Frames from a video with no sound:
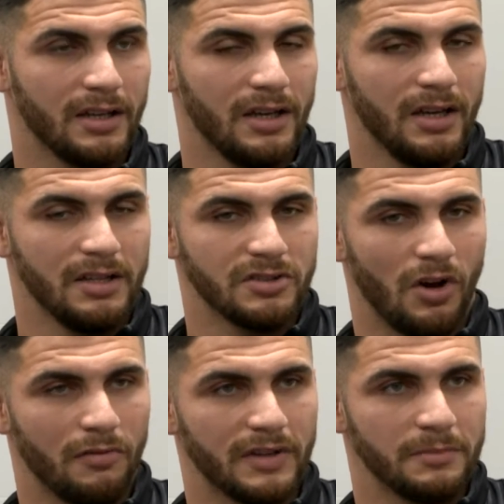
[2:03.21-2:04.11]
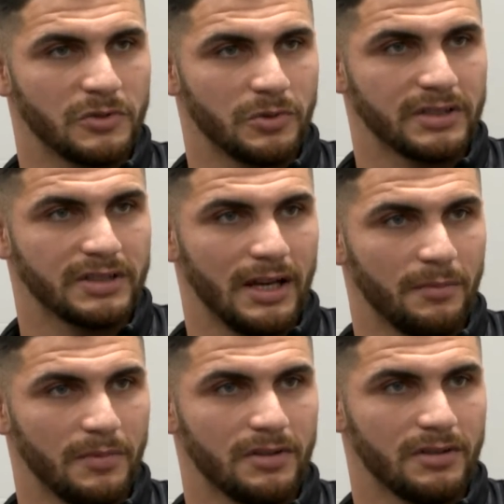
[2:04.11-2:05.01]
it's hard for them to
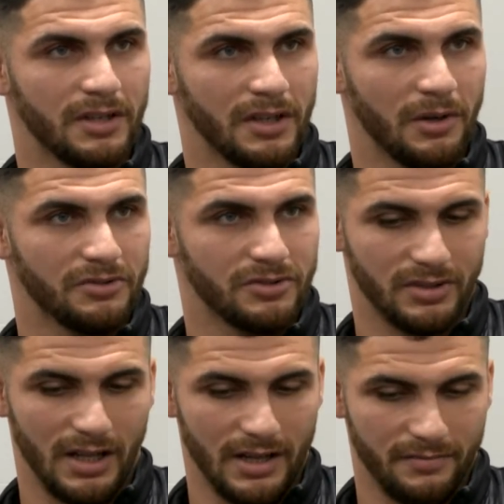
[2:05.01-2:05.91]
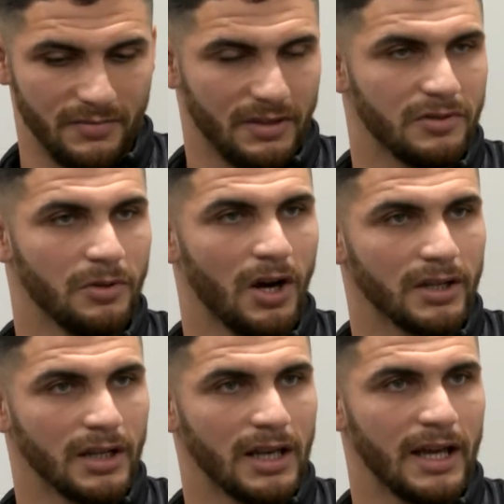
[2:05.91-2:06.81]
accept that, it's just like, if you
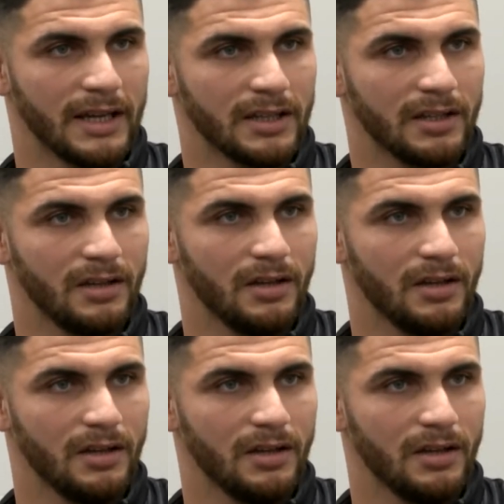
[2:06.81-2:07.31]
hurt your leg,